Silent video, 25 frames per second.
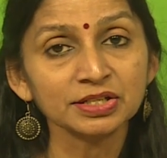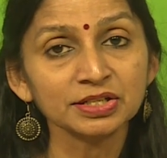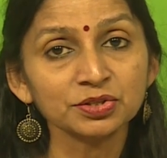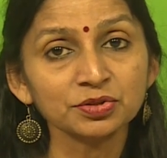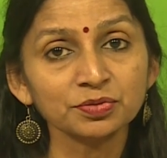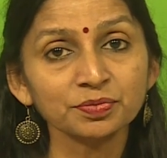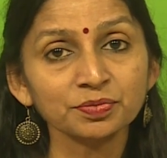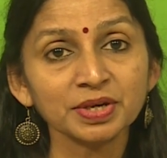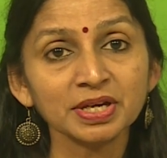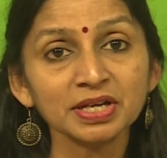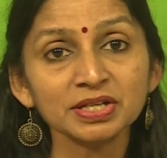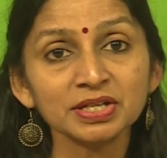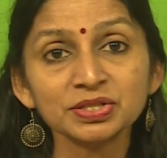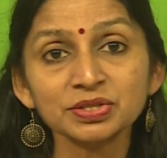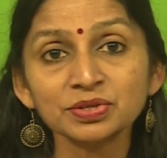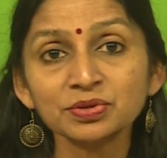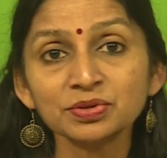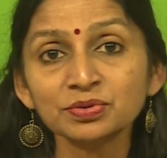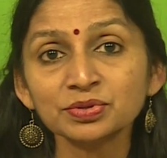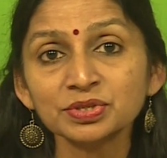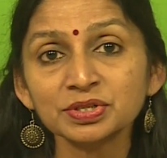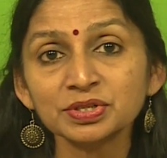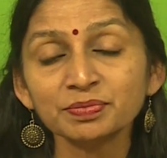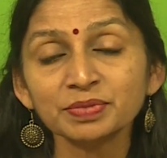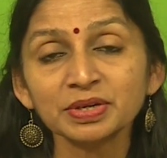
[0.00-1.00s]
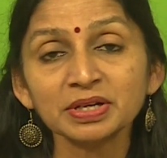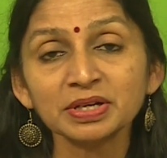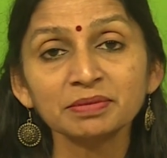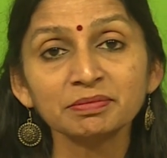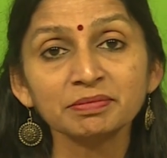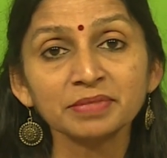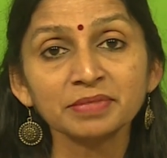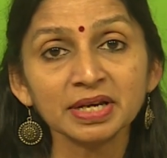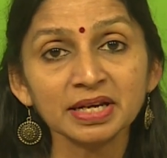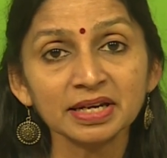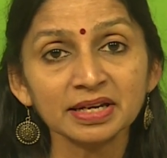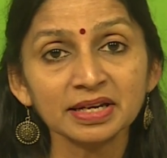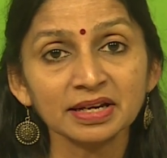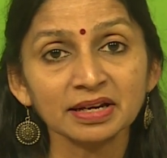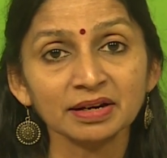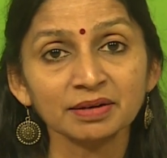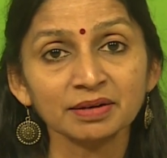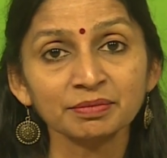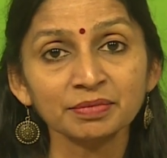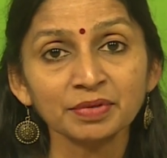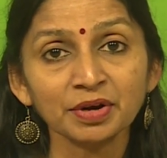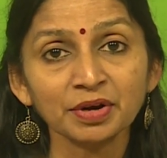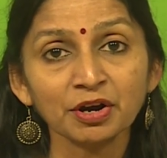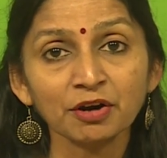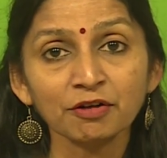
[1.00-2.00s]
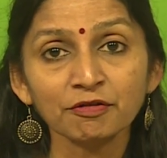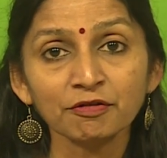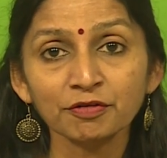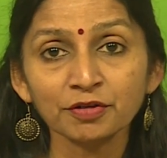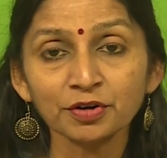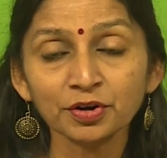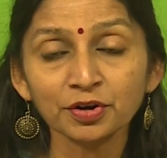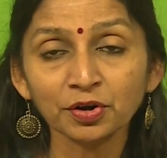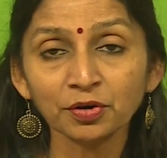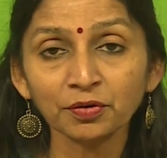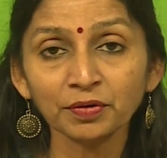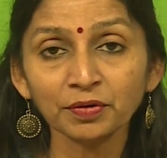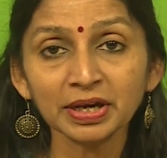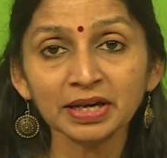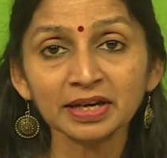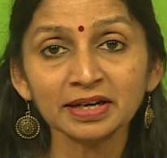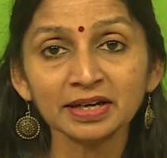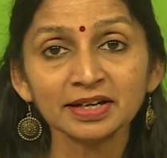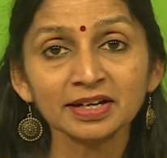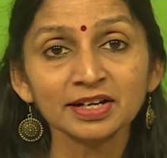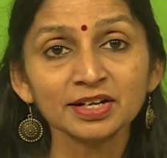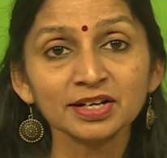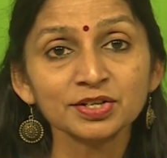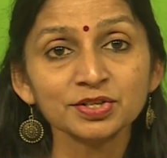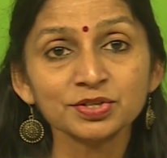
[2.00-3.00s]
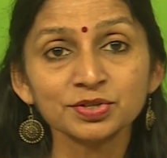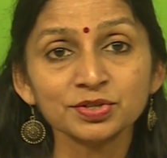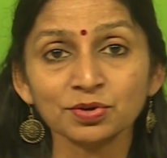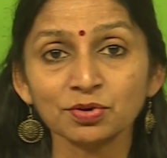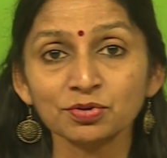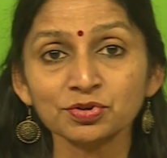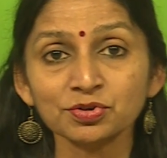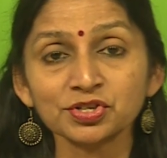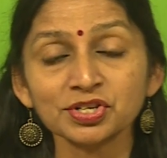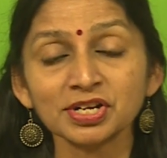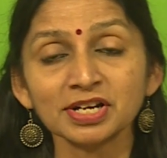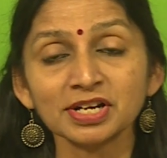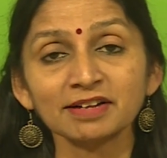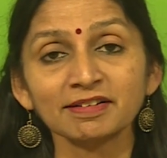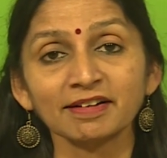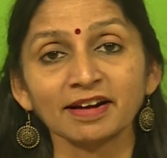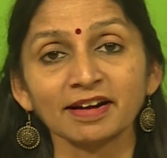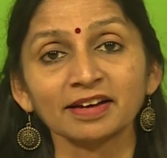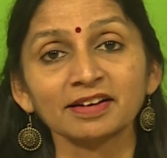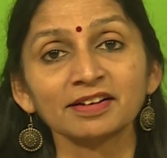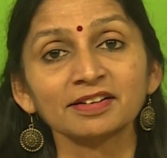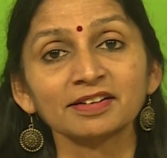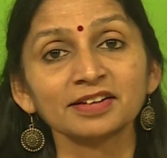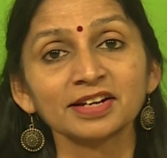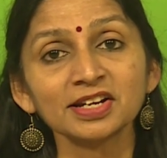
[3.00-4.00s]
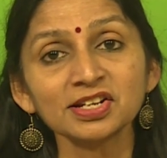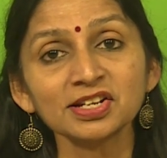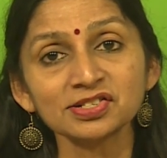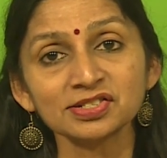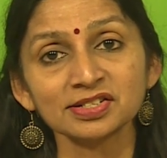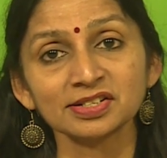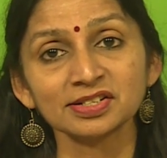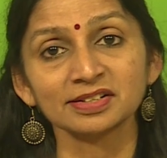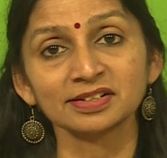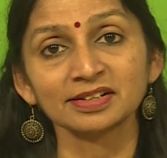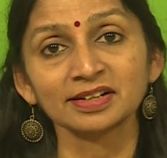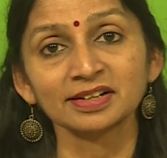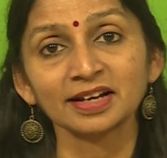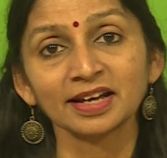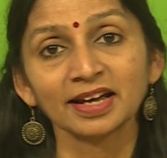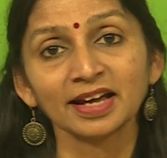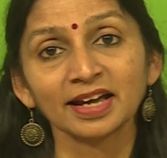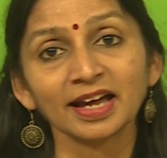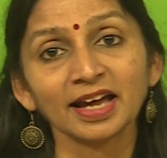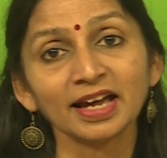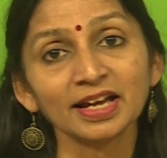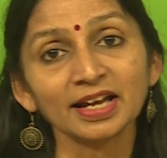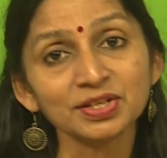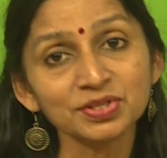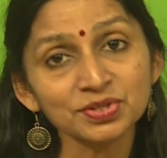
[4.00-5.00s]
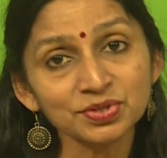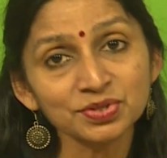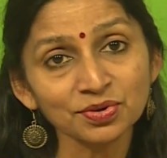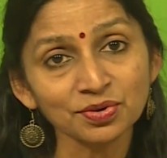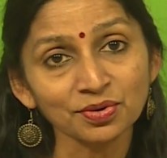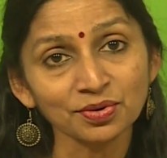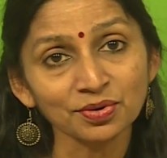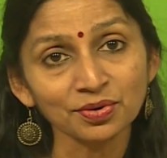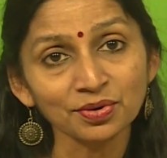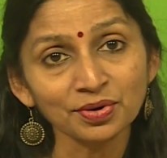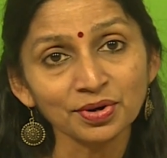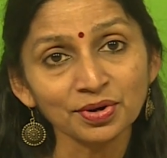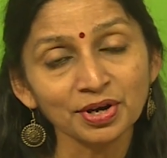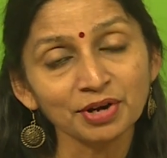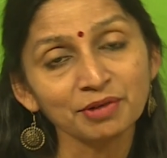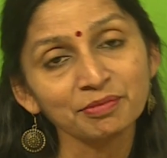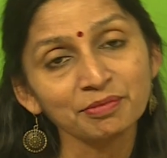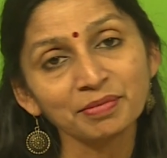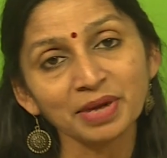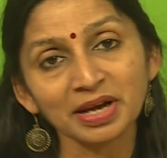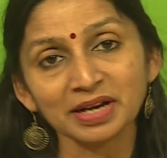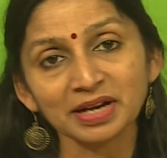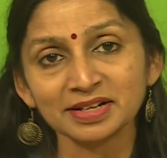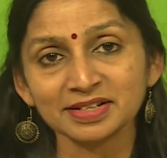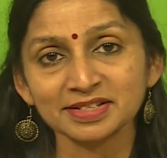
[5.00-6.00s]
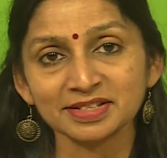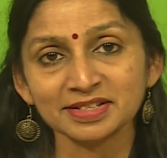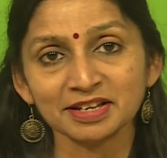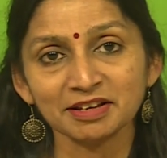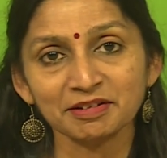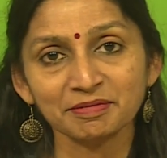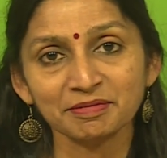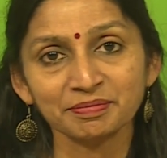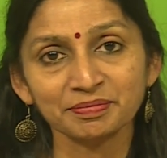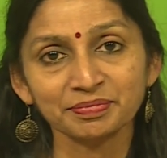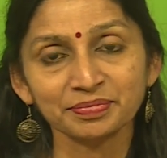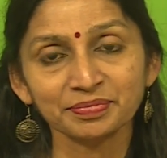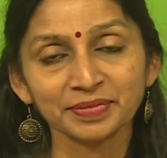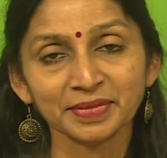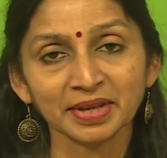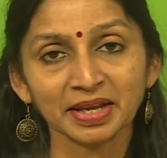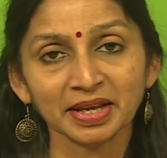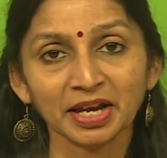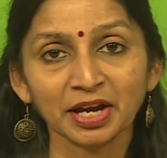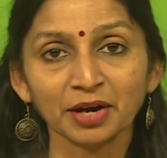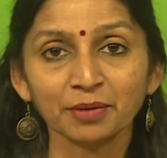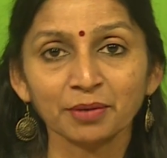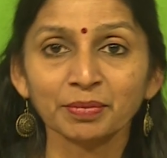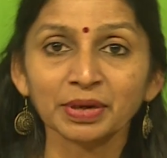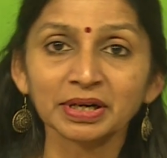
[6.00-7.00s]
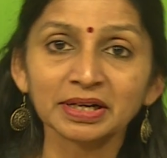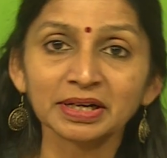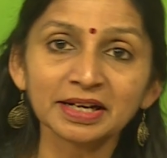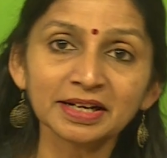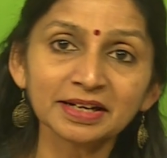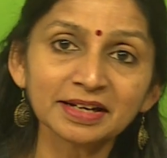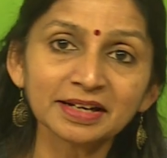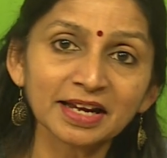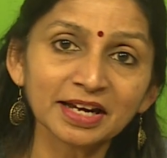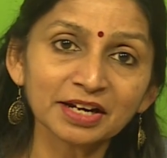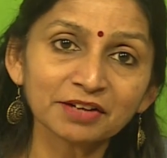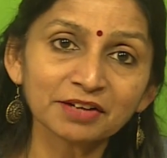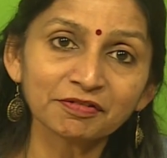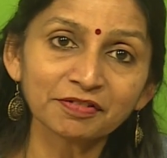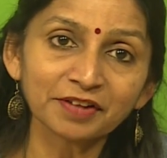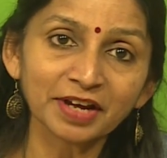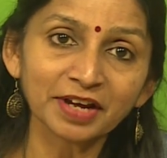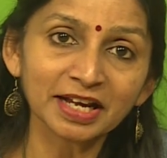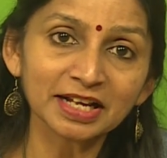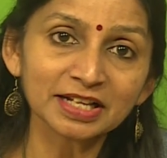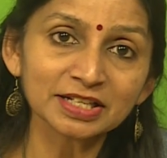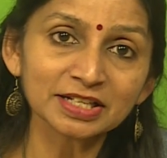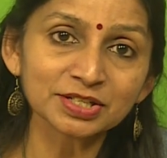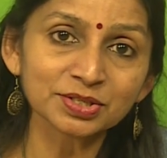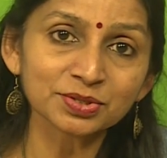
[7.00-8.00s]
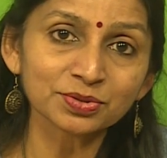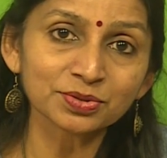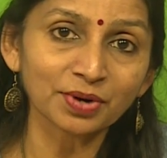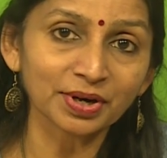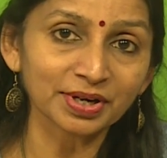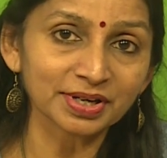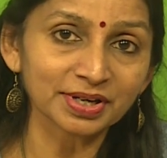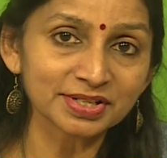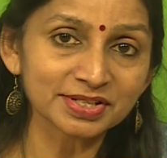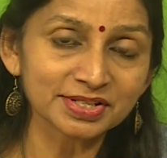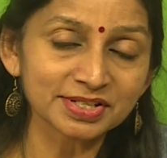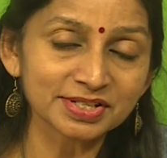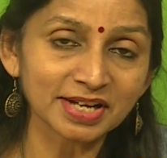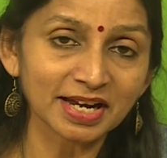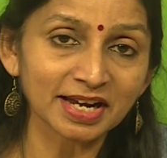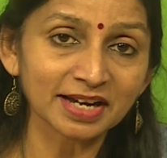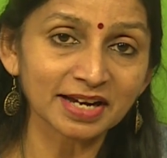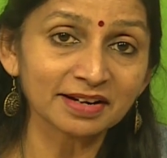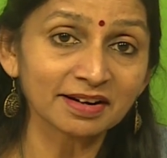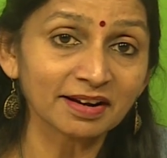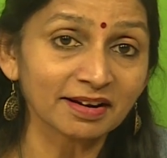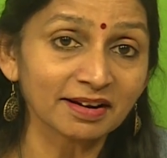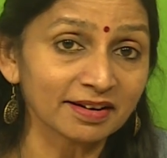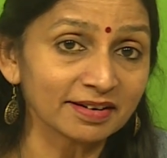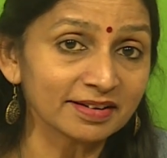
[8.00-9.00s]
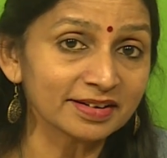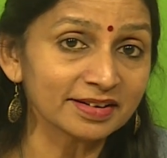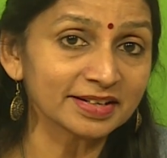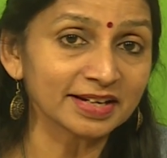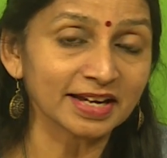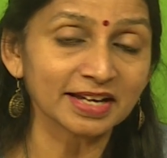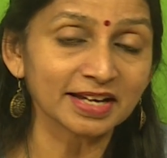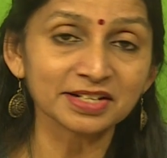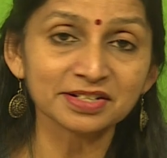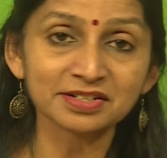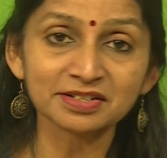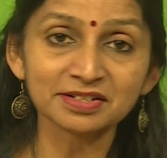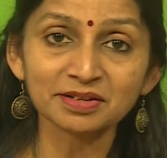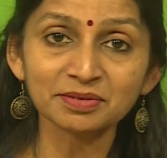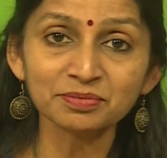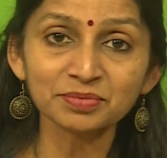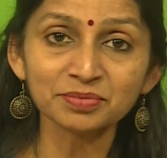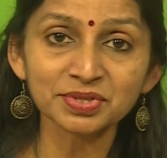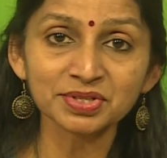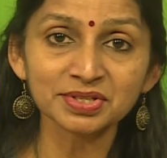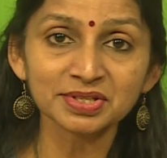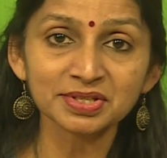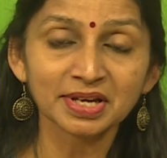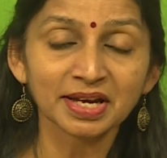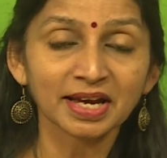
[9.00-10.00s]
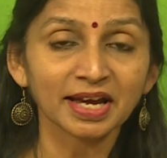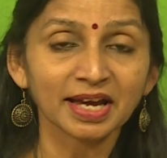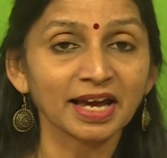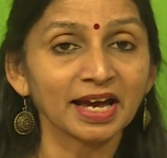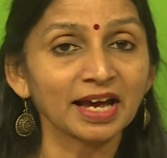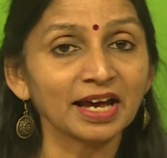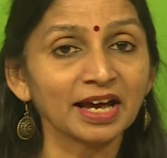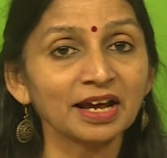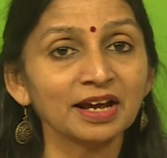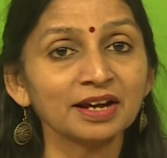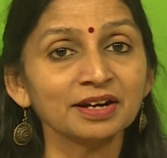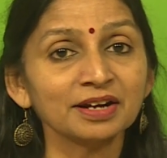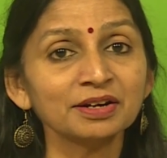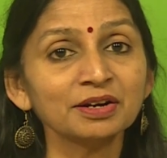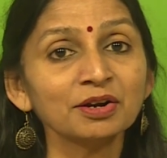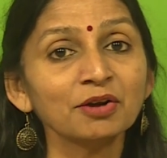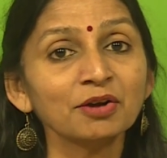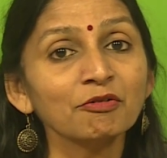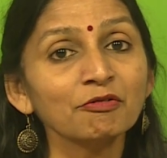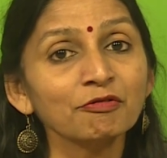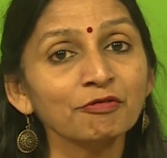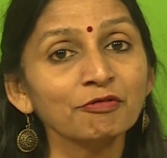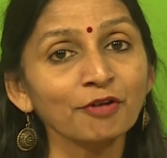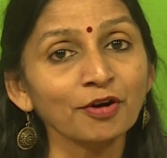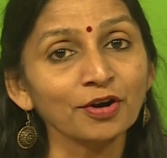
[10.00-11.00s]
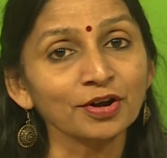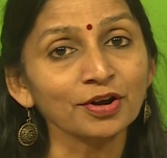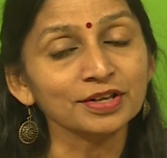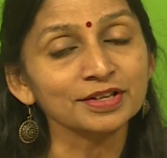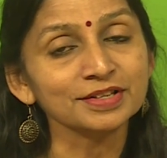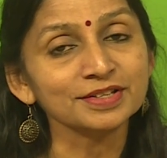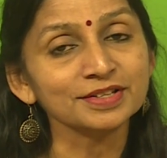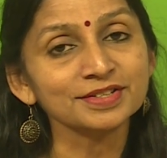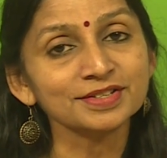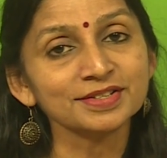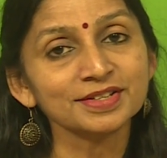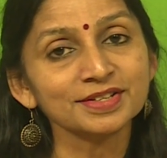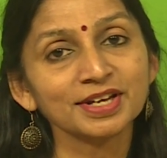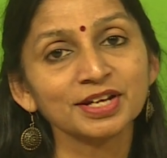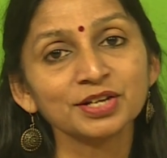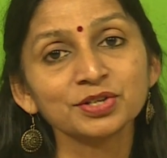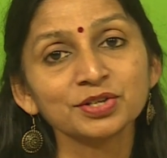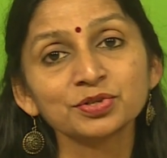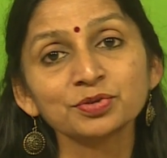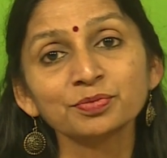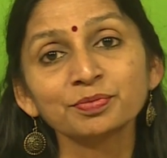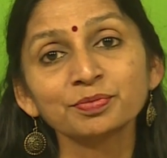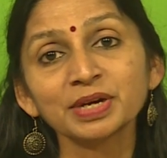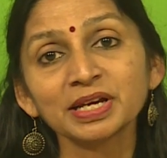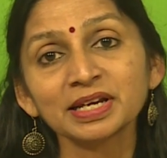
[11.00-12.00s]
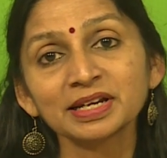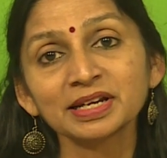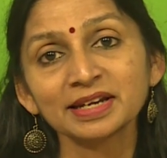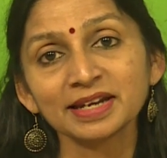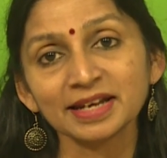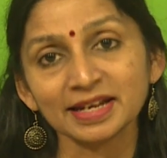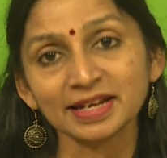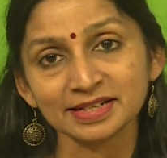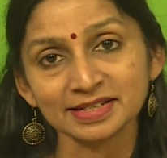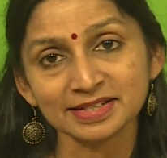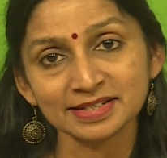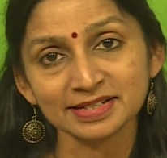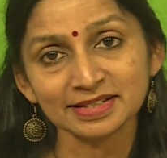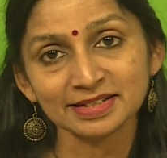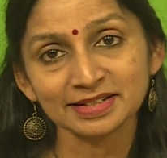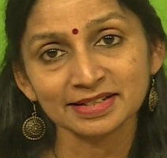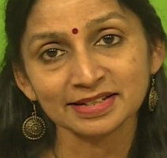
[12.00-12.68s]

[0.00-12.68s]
to be a suitable medium for quick social recognition and so marries him. But Lydgate fails to understand her tantrums and falls into big debt.